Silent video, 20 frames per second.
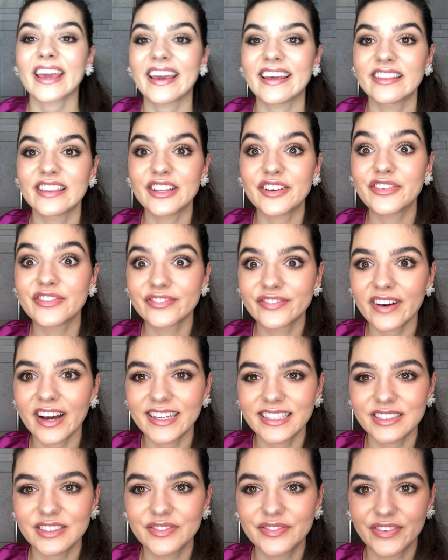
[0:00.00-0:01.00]
And the
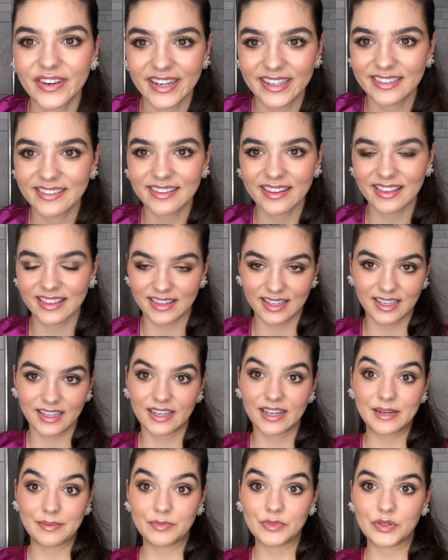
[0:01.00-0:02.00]
final thing
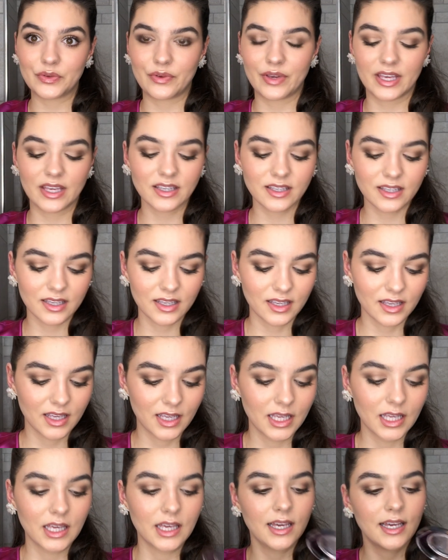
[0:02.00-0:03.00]
I'm doing
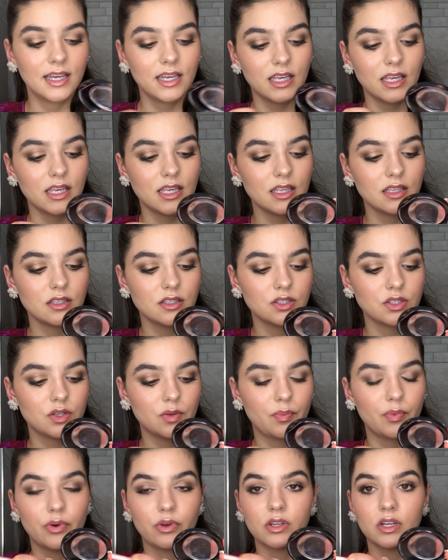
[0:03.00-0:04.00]
is to
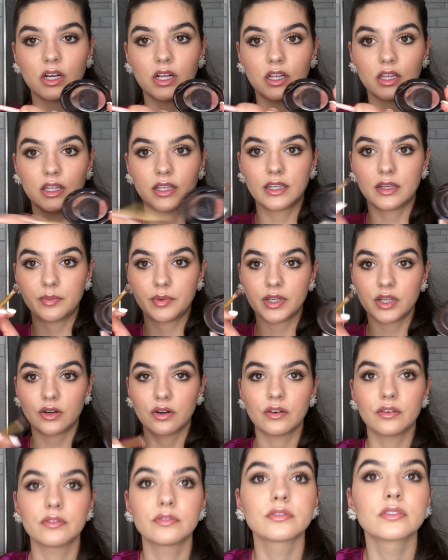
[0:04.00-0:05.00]
put a little bit
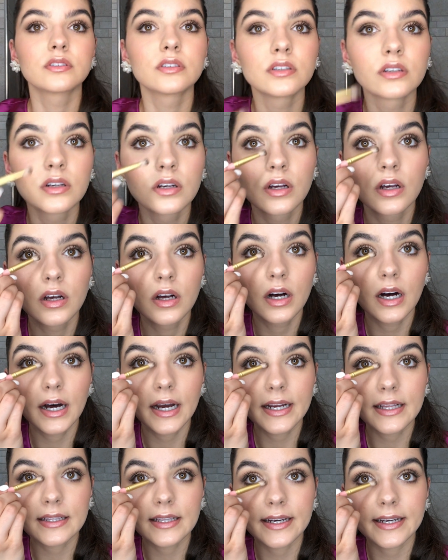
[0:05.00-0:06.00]
of
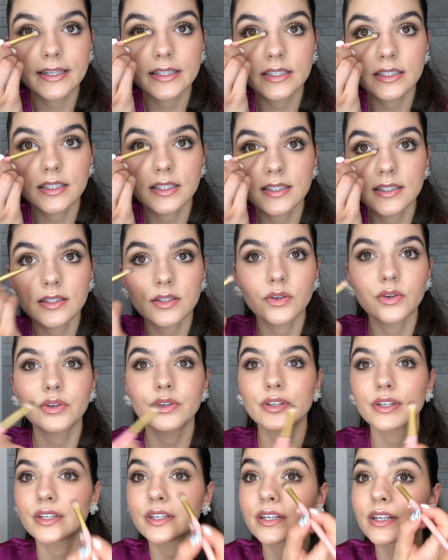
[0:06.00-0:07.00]
highlight in the
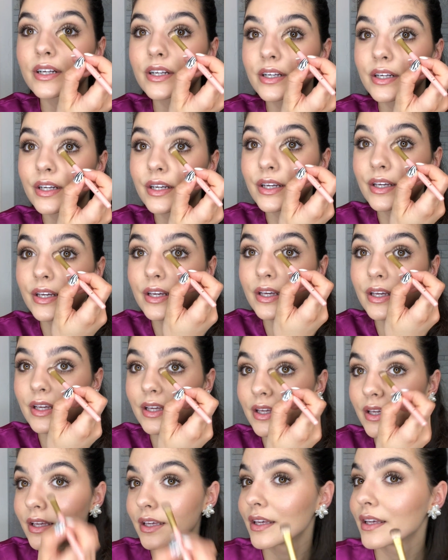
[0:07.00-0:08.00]
corner
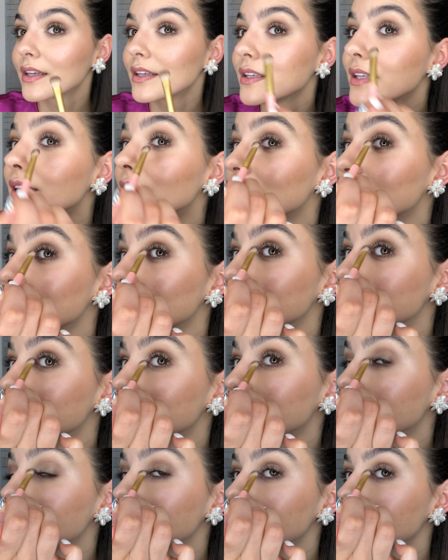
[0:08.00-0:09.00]

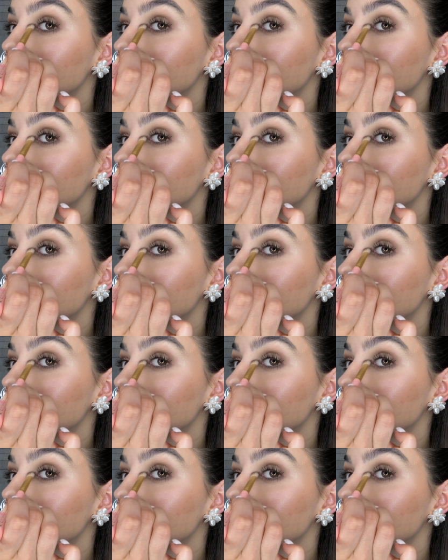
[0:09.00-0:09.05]
here.